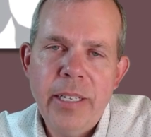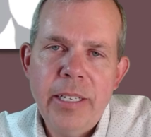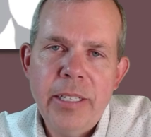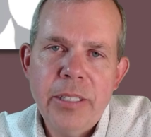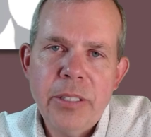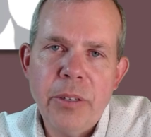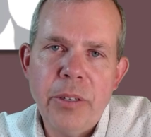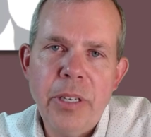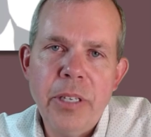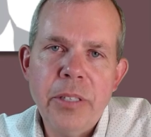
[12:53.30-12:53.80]

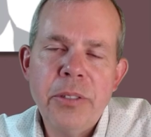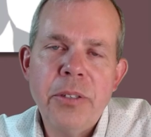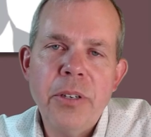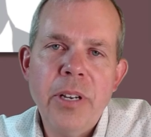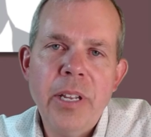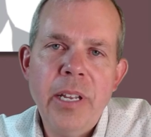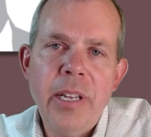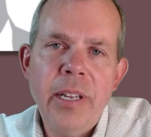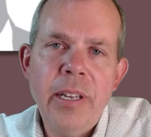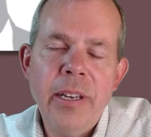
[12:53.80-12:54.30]
So
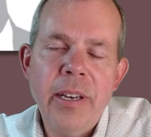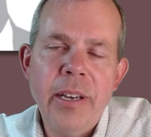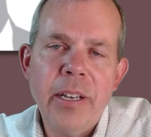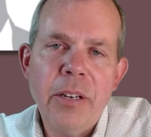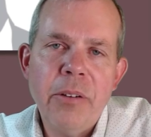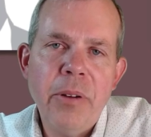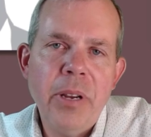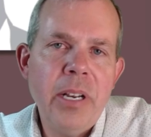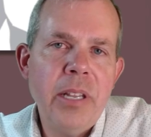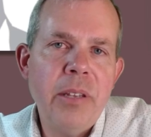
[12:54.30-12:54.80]
yesterday I
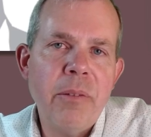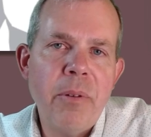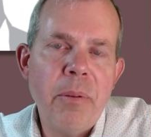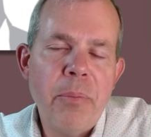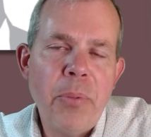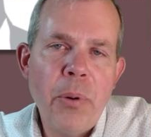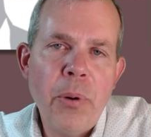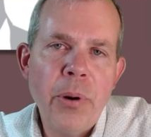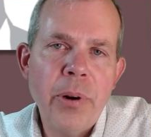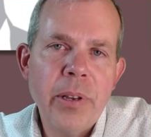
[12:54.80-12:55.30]
created the
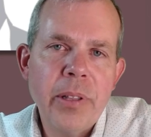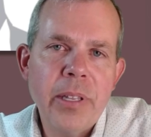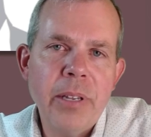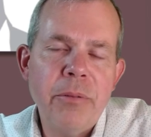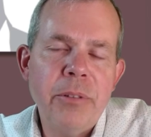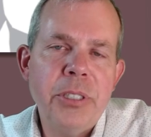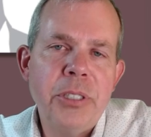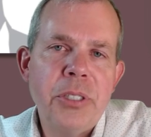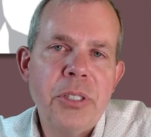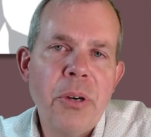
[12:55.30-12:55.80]
report that
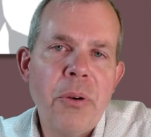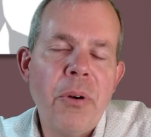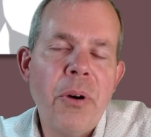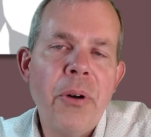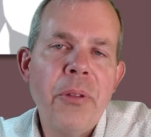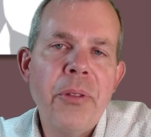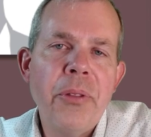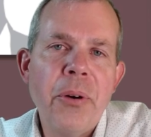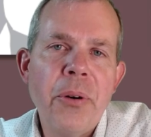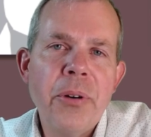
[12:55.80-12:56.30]
would show
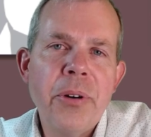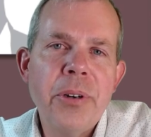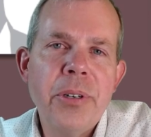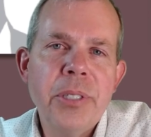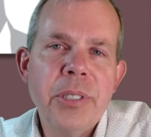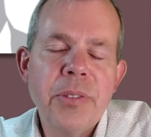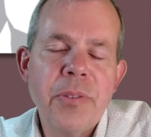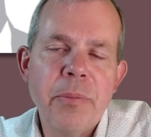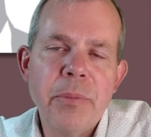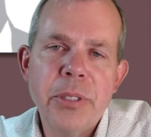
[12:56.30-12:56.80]
all the
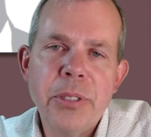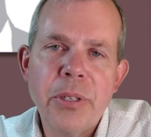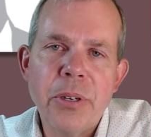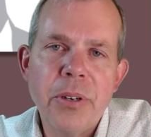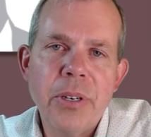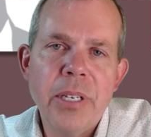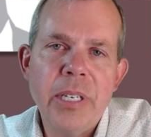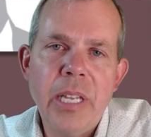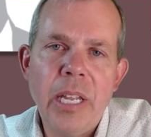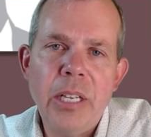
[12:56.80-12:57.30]
orders from a
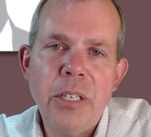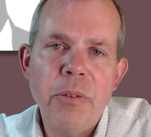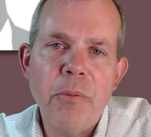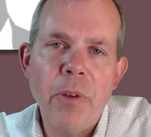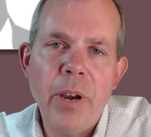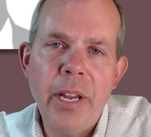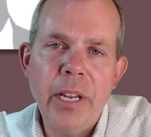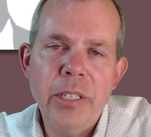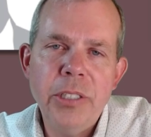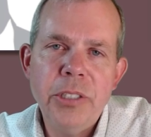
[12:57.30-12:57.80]
certain date
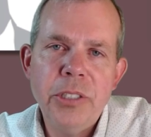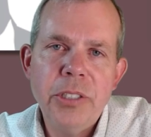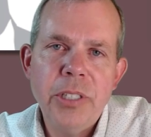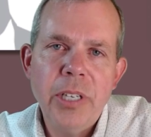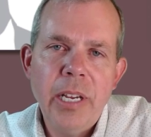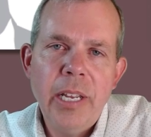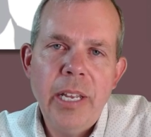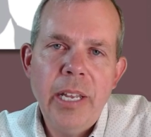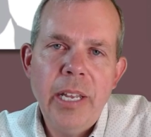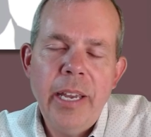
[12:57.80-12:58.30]
range.
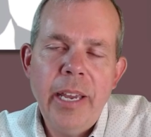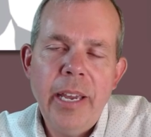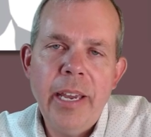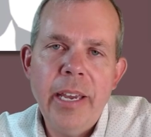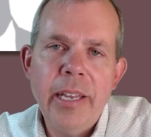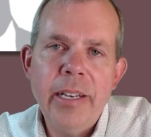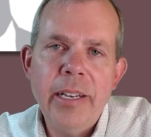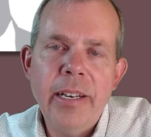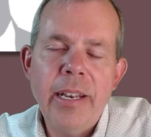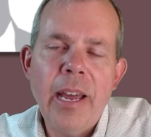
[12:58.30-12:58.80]

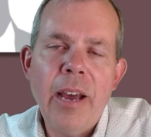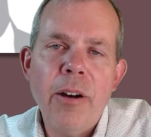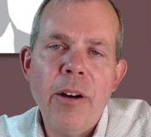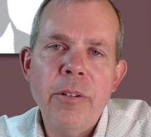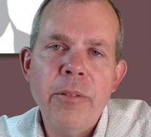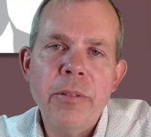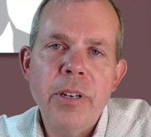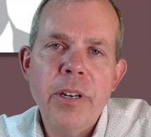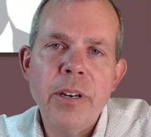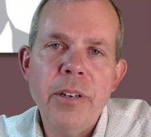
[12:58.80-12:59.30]
And it
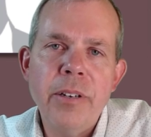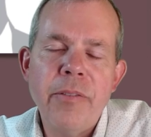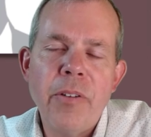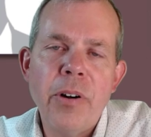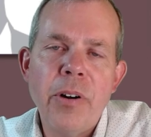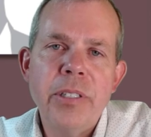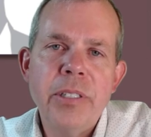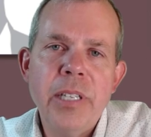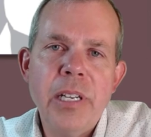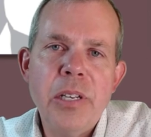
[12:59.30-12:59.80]
now
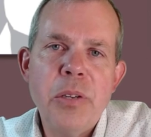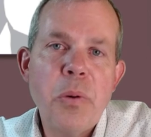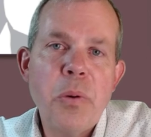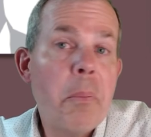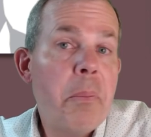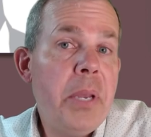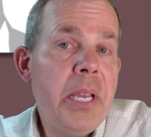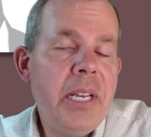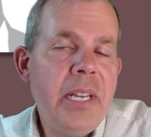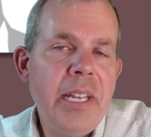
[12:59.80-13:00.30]
converts into a
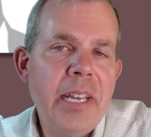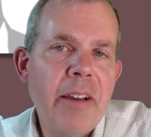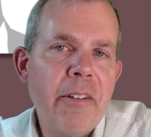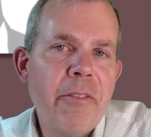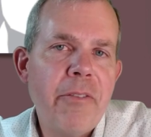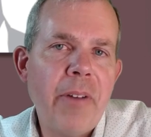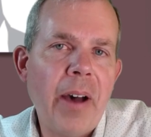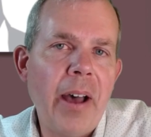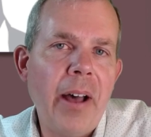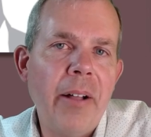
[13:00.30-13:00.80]
PDF
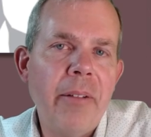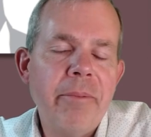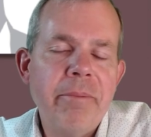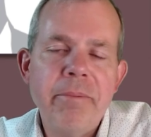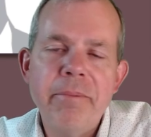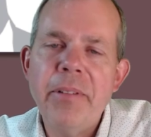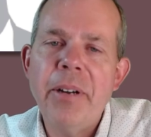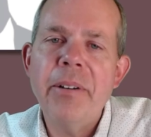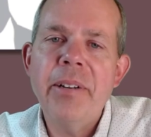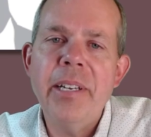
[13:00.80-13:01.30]
file.
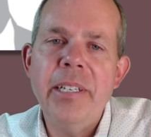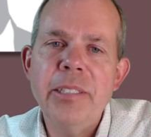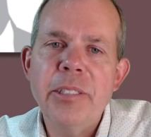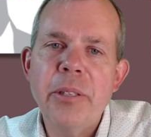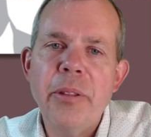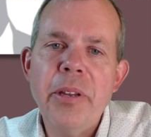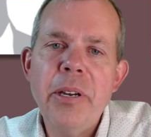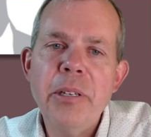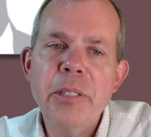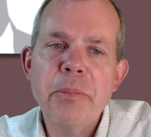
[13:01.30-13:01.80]
Okay,
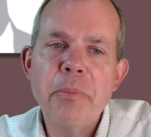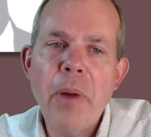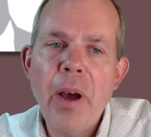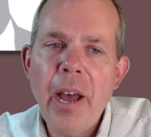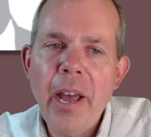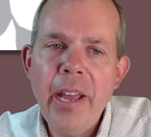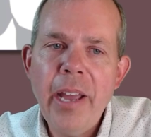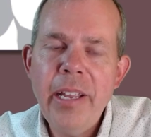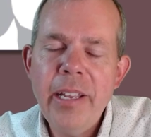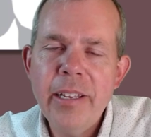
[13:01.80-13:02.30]
so there's
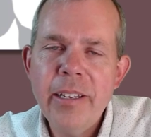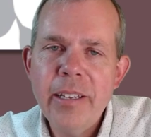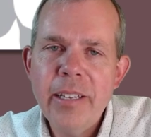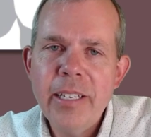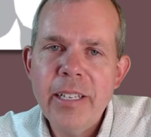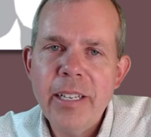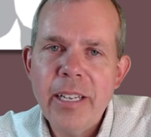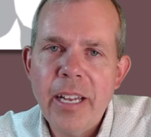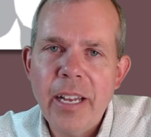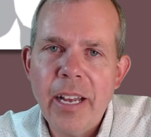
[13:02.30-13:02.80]
my
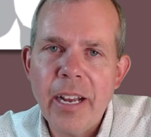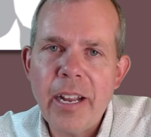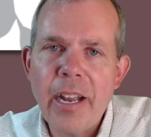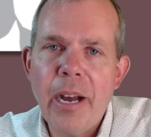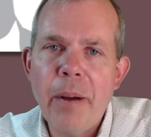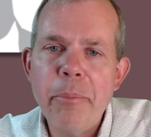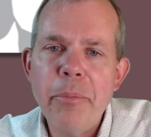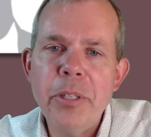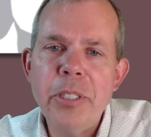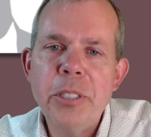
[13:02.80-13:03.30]

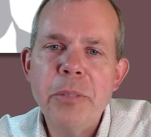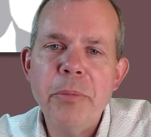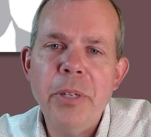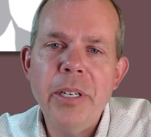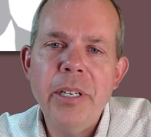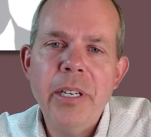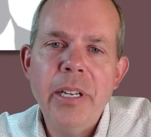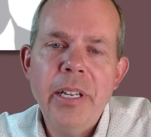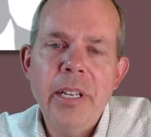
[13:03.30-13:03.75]
accomplishment.